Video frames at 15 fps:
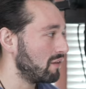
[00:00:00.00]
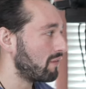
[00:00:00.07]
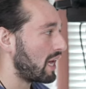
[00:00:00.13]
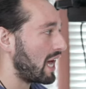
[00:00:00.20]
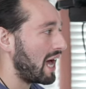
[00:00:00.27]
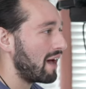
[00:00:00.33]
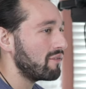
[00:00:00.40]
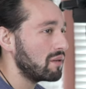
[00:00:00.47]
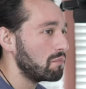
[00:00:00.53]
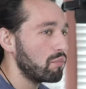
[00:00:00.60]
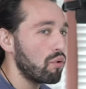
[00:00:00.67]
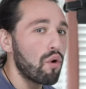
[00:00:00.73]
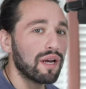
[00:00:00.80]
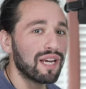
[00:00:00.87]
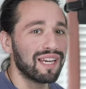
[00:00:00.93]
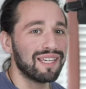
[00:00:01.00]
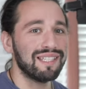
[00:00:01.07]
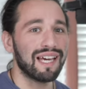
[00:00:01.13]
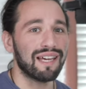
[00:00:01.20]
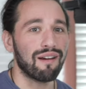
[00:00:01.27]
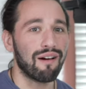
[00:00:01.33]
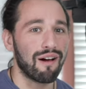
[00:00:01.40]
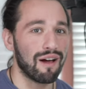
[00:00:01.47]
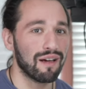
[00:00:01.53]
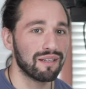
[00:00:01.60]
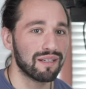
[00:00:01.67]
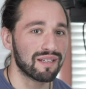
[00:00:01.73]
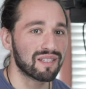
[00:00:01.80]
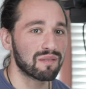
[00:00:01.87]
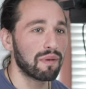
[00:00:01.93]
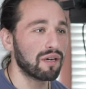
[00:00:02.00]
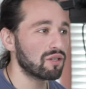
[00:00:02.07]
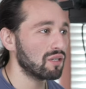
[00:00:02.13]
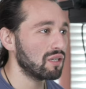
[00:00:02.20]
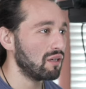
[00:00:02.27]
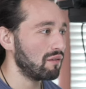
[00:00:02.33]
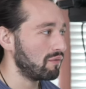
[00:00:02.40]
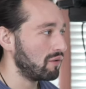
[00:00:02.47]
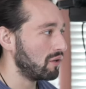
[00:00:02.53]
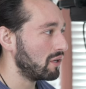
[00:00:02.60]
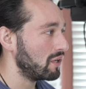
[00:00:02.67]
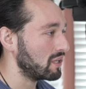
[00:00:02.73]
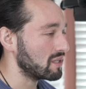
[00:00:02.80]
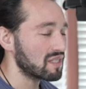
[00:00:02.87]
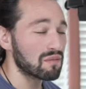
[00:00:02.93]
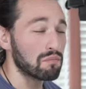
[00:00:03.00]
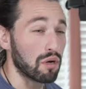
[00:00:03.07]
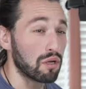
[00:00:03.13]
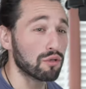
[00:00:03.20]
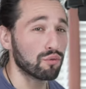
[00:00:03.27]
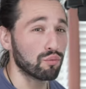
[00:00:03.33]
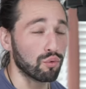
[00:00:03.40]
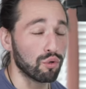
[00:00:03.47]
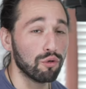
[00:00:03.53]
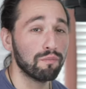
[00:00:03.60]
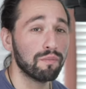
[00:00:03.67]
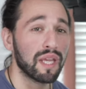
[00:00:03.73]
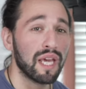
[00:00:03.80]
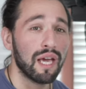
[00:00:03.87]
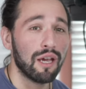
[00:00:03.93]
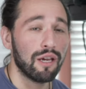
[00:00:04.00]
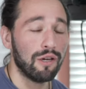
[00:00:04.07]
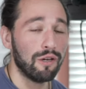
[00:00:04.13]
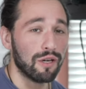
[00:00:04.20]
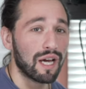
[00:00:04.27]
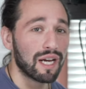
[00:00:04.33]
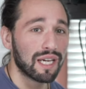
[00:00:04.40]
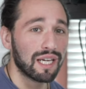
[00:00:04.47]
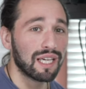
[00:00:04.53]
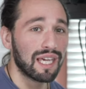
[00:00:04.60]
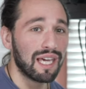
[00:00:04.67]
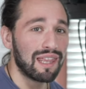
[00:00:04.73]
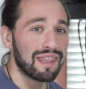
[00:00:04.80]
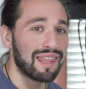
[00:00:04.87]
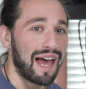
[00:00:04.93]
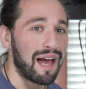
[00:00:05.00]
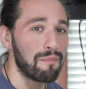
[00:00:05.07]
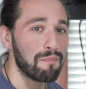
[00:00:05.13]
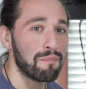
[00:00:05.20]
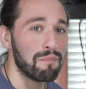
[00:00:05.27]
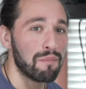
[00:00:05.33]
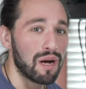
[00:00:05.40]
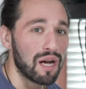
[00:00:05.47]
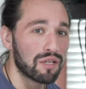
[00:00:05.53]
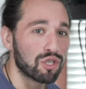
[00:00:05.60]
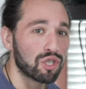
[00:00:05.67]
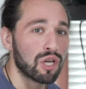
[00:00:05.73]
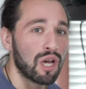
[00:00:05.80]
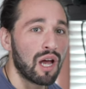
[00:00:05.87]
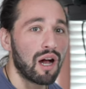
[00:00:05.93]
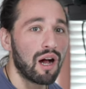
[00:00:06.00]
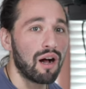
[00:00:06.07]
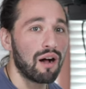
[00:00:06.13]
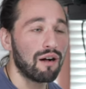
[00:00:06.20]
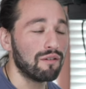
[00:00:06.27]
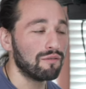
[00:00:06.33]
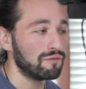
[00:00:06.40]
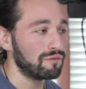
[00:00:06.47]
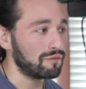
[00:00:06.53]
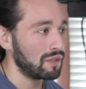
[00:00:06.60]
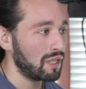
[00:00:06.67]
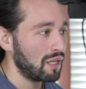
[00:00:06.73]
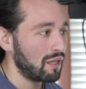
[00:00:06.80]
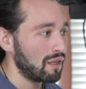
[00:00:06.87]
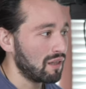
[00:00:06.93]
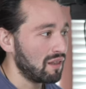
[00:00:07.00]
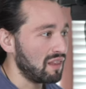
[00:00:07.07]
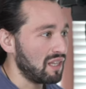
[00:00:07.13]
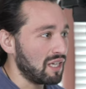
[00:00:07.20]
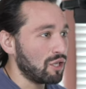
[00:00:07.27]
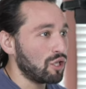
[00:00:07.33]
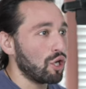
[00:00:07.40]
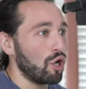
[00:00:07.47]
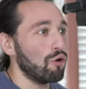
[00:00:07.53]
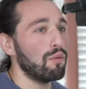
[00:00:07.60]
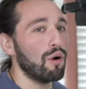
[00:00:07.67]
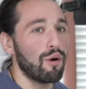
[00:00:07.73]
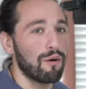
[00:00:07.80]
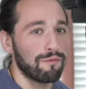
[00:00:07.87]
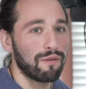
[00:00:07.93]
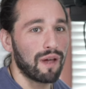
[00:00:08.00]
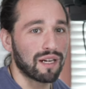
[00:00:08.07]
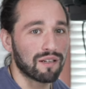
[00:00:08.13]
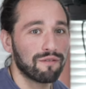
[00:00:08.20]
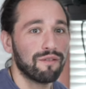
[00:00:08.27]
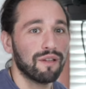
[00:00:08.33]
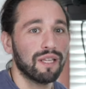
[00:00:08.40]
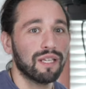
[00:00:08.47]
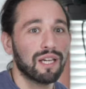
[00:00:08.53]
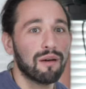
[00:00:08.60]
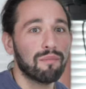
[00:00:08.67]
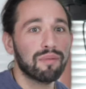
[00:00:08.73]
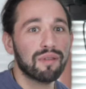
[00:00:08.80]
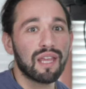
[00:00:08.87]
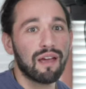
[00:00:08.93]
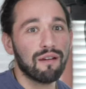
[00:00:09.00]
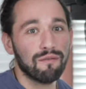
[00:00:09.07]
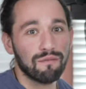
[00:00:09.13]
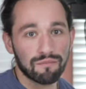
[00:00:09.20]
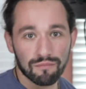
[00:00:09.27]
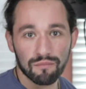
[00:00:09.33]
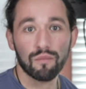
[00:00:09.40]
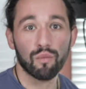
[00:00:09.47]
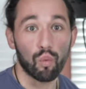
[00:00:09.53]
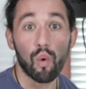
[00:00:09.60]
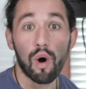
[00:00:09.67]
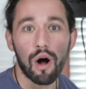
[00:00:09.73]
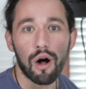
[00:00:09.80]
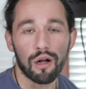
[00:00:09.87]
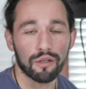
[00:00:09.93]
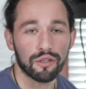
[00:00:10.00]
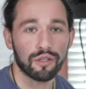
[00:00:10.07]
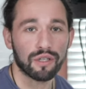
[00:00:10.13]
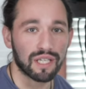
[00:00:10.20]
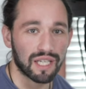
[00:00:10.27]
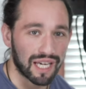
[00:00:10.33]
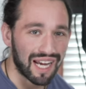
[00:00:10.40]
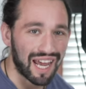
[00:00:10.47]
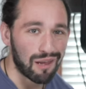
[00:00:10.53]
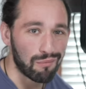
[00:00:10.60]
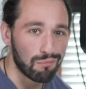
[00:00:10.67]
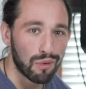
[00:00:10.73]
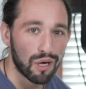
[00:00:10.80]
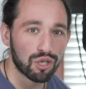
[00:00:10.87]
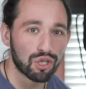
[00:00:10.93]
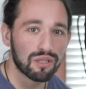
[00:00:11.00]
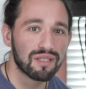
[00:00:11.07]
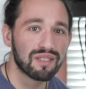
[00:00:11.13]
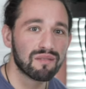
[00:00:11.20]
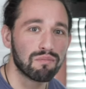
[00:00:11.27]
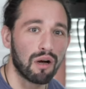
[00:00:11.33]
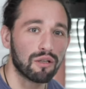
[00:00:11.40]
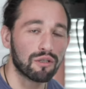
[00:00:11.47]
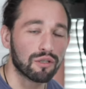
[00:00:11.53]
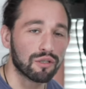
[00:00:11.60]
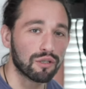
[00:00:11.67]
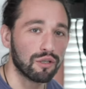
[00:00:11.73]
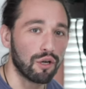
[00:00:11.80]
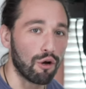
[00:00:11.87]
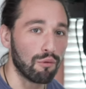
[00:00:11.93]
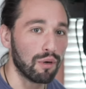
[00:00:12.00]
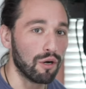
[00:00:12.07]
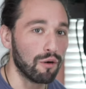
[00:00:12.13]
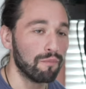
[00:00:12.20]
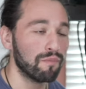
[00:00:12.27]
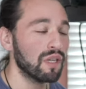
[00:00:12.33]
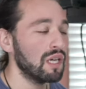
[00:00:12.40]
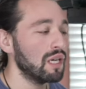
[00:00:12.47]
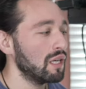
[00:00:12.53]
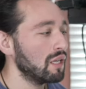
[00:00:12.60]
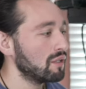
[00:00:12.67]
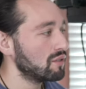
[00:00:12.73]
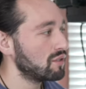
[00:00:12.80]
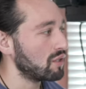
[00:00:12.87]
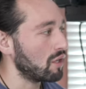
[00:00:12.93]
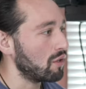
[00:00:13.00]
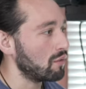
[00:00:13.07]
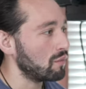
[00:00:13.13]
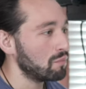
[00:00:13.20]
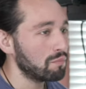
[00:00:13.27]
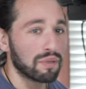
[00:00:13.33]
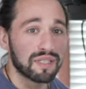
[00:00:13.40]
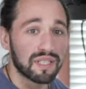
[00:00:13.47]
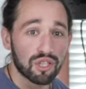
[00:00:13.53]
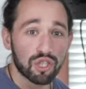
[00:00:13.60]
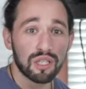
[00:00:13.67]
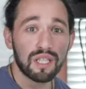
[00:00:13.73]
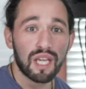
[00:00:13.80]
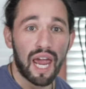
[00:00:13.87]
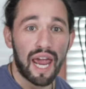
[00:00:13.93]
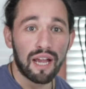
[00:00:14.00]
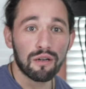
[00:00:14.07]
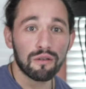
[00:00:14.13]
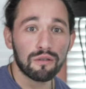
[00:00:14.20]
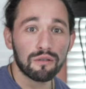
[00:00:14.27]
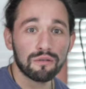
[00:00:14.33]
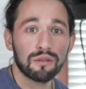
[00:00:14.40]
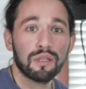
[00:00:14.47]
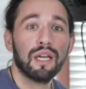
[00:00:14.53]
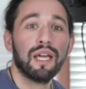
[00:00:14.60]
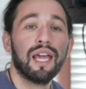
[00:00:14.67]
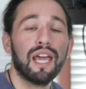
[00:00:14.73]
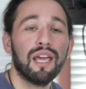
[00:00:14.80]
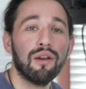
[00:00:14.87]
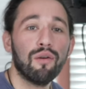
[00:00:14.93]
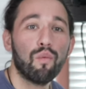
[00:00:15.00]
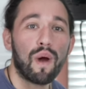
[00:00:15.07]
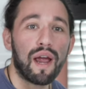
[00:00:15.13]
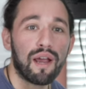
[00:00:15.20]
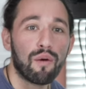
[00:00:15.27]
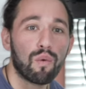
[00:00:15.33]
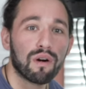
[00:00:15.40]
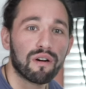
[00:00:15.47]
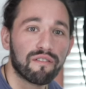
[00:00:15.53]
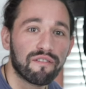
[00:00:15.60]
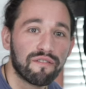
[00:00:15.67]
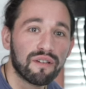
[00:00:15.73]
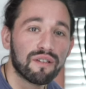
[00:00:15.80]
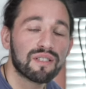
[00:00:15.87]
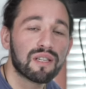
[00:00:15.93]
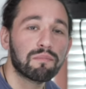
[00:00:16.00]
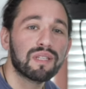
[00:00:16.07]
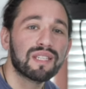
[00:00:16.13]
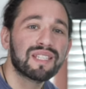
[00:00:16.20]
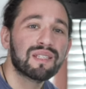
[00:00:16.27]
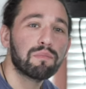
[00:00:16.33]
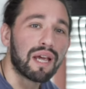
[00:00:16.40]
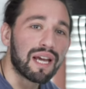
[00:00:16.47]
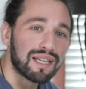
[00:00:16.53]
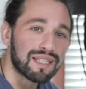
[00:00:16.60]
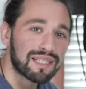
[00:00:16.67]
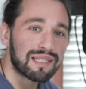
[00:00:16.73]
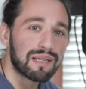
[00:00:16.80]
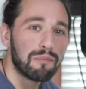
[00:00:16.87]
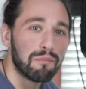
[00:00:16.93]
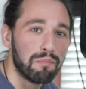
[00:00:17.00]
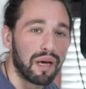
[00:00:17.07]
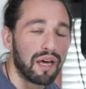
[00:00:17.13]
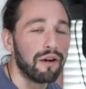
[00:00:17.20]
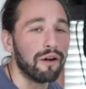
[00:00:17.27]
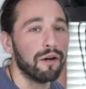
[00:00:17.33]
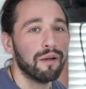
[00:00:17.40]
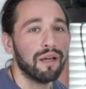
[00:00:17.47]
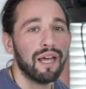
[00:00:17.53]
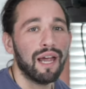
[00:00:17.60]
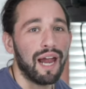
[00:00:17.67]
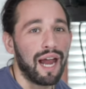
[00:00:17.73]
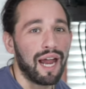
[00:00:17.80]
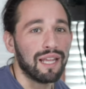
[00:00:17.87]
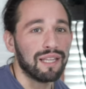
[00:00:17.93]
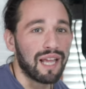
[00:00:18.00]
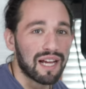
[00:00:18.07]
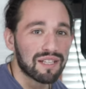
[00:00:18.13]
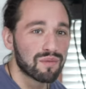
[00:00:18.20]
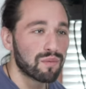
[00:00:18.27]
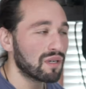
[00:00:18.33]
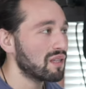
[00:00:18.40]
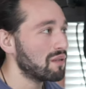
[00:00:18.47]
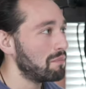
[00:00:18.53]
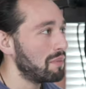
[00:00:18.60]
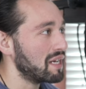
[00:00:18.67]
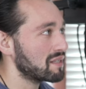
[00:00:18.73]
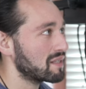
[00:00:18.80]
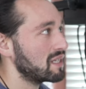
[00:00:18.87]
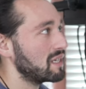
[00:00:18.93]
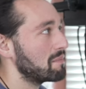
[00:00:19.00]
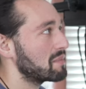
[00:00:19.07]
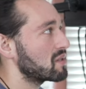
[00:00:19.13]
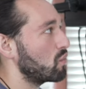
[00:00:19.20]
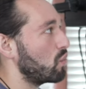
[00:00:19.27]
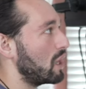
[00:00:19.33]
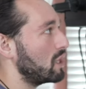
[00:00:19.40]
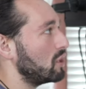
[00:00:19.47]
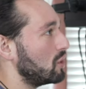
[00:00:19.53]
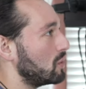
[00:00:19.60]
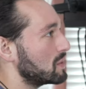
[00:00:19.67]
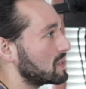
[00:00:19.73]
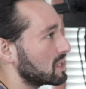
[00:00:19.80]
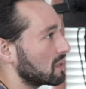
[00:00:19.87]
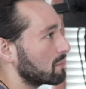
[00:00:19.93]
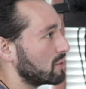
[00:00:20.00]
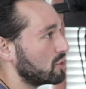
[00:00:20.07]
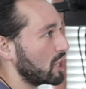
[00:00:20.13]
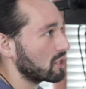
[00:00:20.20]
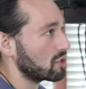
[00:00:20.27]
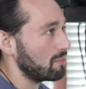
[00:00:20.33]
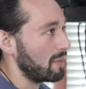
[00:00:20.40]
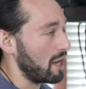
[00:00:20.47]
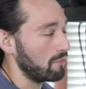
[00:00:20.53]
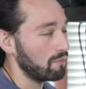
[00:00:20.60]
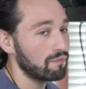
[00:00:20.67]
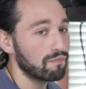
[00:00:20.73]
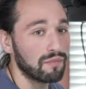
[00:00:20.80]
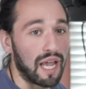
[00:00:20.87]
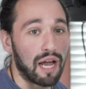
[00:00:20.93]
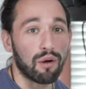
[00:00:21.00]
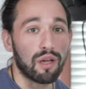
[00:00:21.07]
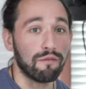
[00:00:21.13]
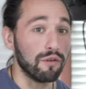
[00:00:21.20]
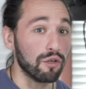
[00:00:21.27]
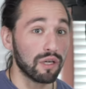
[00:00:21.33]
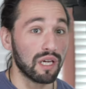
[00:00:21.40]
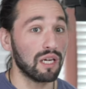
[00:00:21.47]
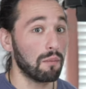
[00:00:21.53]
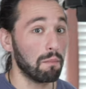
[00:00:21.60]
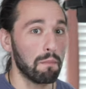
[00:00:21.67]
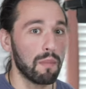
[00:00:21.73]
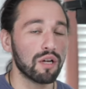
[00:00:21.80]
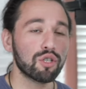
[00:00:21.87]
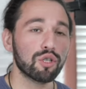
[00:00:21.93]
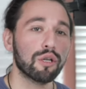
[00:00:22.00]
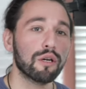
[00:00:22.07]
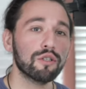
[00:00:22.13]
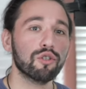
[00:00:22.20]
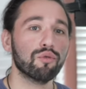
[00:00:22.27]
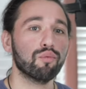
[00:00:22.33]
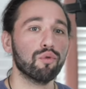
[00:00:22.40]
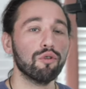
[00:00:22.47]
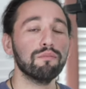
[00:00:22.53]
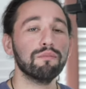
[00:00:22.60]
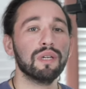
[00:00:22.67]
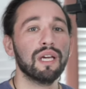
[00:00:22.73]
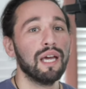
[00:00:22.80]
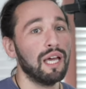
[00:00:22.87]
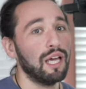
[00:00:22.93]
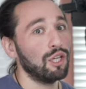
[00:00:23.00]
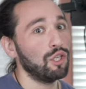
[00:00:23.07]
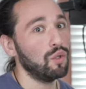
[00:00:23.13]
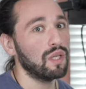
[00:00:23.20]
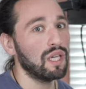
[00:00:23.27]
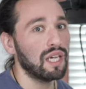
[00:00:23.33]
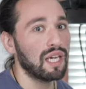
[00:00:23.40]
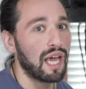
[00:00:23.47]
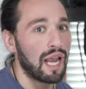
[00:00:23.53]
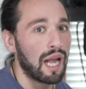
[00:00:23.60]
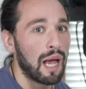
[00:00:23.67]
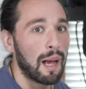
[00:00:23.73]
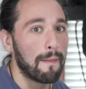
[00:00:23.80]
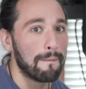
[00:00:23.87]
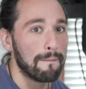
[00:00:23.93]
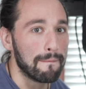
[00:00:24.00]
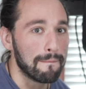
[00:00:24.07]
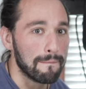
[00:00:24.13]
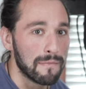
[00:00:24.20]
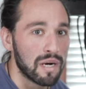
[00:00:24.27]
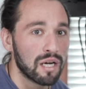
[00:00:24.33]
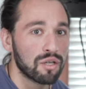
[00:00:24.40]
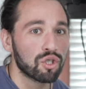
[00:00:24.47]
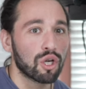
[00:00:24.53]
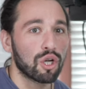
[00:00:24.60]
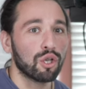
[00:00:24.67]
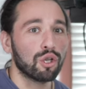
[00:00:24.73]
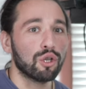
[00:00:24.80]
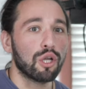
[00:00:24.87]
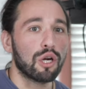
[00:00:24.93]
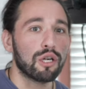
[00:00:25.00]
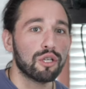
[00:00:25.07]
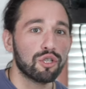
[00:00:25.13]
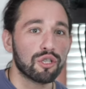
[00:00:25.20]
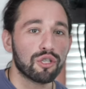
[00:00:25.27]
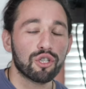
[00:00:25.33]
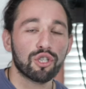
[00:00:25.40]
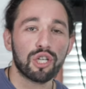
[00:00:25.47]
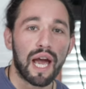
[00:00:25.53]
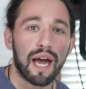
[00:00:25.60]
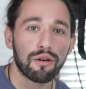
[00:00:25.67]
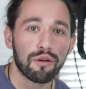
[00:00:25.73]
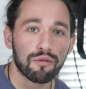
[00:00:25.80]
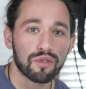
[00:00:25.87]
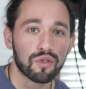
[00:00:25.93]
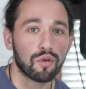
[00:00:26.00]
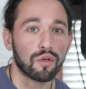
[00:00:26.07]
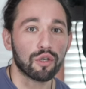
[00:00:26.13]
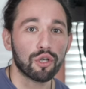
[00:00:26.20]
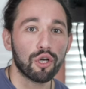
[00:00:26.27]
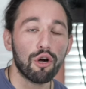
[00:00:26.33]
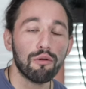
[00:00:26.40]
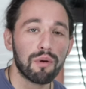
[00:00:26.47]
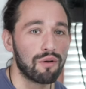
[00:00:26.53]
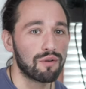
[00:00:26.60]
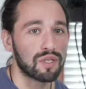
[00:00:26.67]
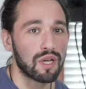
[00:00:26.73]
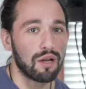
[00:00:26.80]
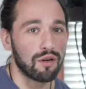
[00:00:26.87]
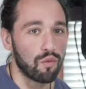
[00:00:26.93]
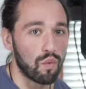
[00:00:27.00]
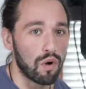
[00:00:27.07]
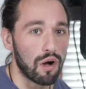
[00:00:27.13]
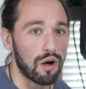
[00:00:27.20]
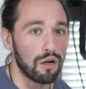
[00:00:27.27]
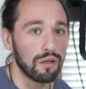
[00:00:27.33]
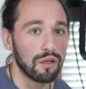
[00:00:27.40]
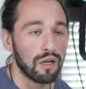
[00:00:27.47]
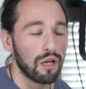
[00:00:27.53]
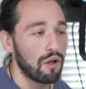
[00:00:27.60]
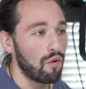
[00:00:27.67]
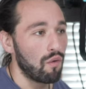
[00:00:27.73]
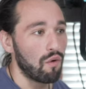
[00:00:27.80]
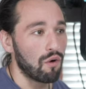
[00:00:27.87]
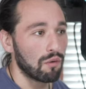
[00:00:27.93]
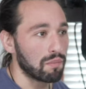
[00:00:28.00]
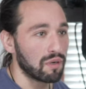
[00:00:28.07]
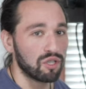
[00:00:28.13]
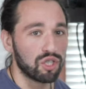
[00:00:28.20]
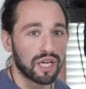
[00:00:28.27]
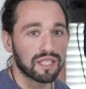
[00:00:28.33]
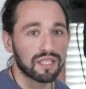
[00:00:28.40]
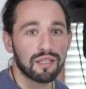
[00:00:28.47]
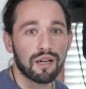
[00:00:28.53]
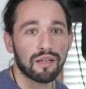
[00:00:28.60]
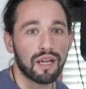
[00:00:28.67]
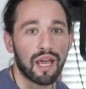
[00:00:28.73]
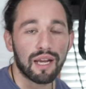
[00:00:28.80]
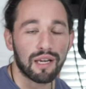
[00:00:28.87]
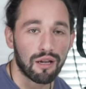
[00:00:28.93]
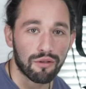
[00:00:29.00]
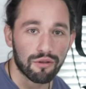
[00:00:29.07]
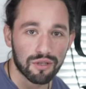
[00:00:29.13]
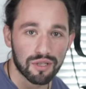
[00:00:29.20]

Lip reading: If I have it pointed dead on, especially if you're in a smaller room, you're not going to get that much of the gobo effect filling up that wall. You're going to get a much smaller gobo. So position the angle in a way where it fills up the space better. And that's one of the best tips when using the projector mount. Now, if you're in a much larger room, you can get much larger shadows or gobos on a wall or projected on any other